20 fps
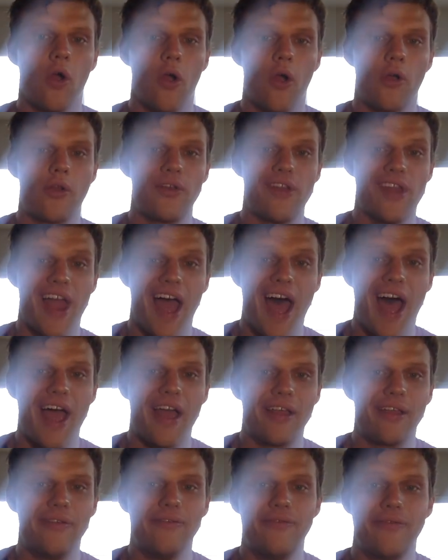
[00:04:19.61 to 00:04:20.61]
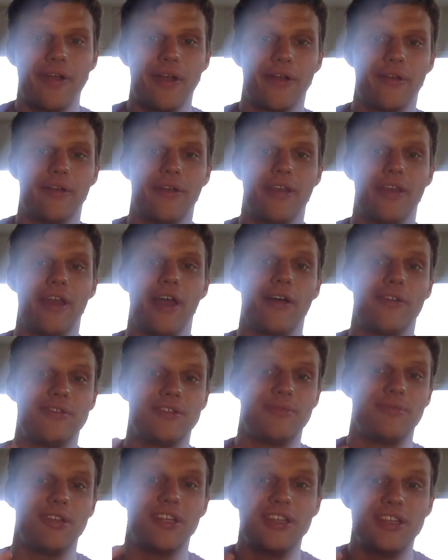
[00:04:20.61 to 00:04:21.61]
are not very
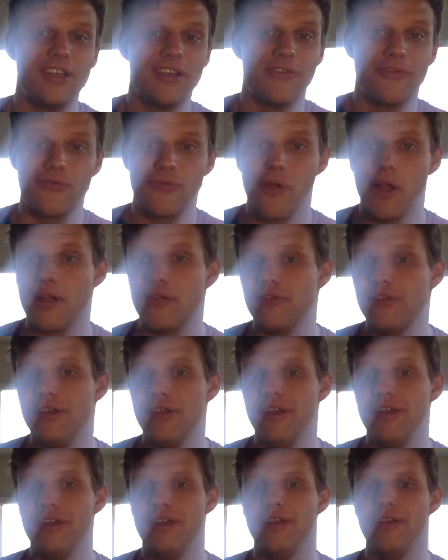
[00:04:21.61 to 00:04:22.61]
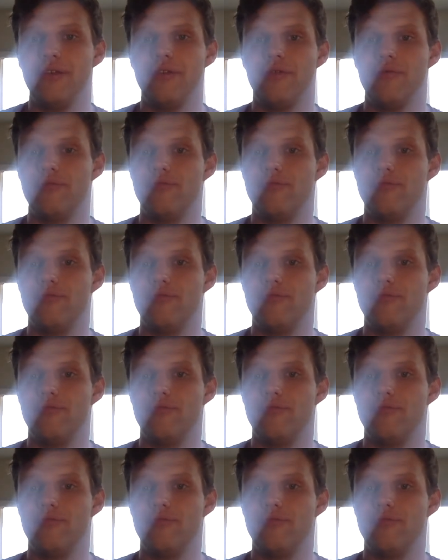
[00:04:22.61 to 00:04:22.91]
LGBT friendly,